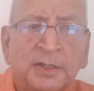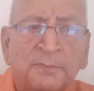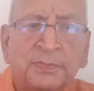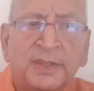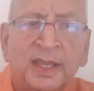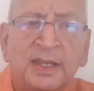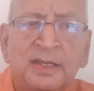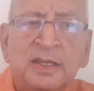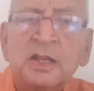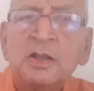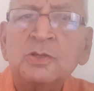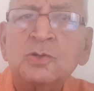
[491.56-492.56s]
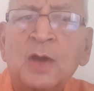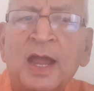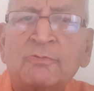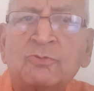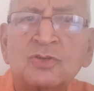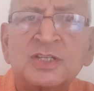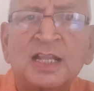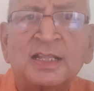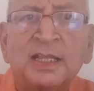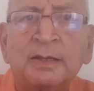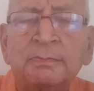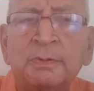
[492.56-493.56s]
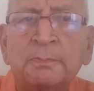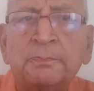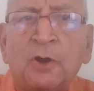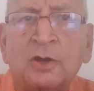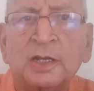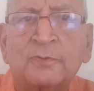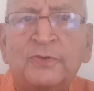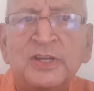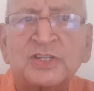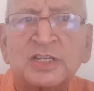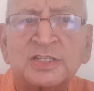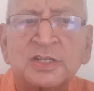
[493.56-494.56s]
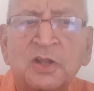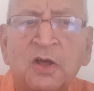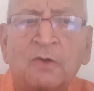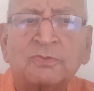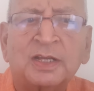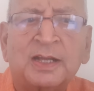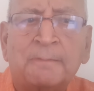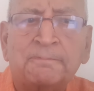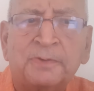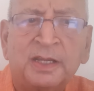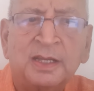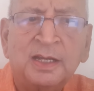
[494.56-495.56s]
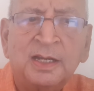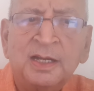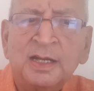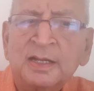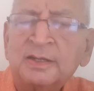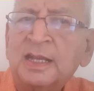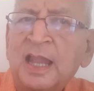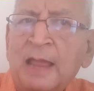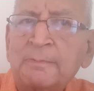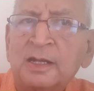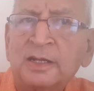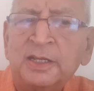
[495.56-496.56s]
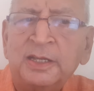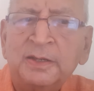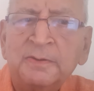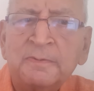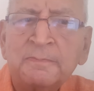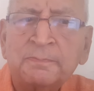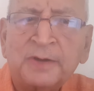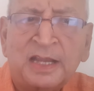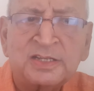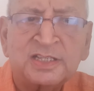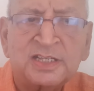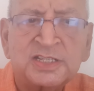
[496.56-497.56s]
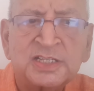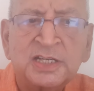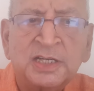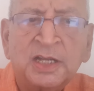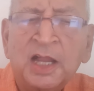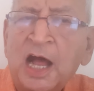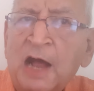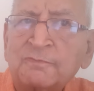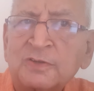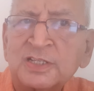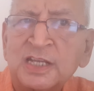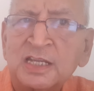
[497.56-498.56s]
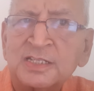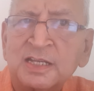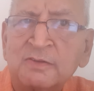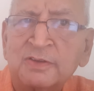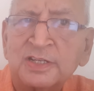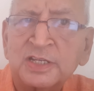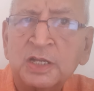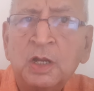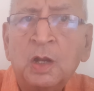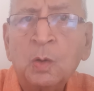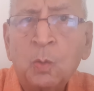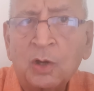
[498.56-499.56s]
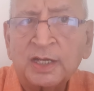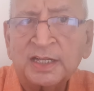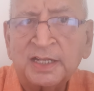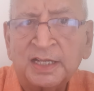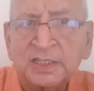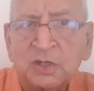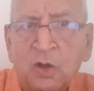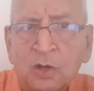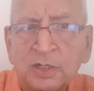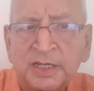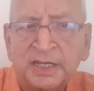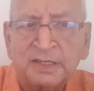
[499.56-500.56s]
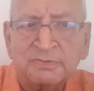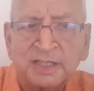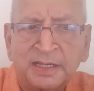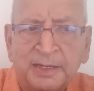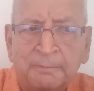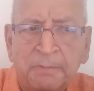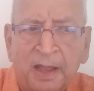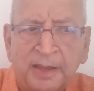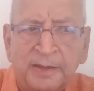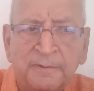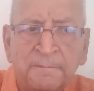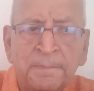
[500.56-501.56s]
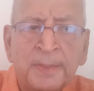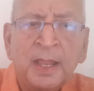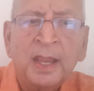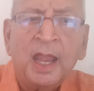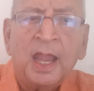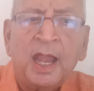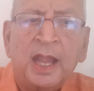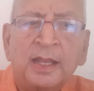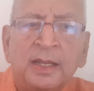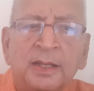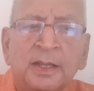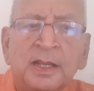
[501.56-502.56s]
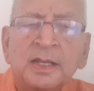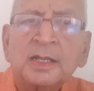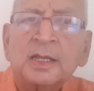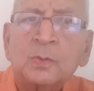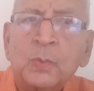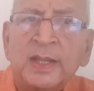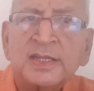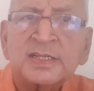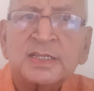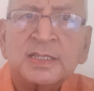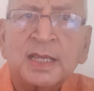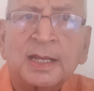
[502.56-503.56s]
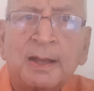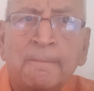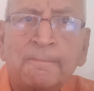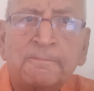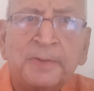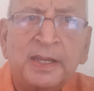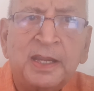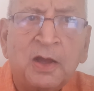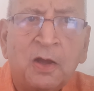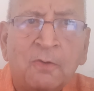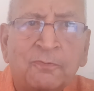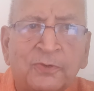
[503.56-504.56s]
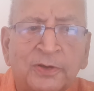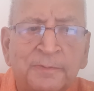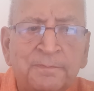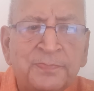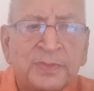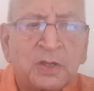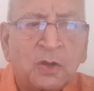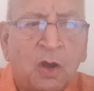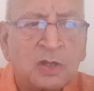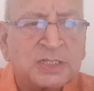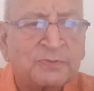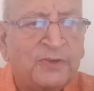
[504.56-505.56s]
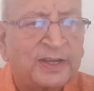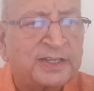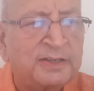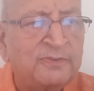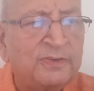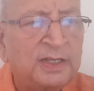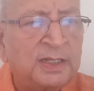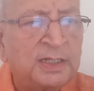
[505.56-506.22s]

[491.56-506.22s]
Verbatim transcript: Then you have to sell the product features of the company. Reliability, prices, after sales service, what are the other alternatives they can buy, and convince the company of a cost-effective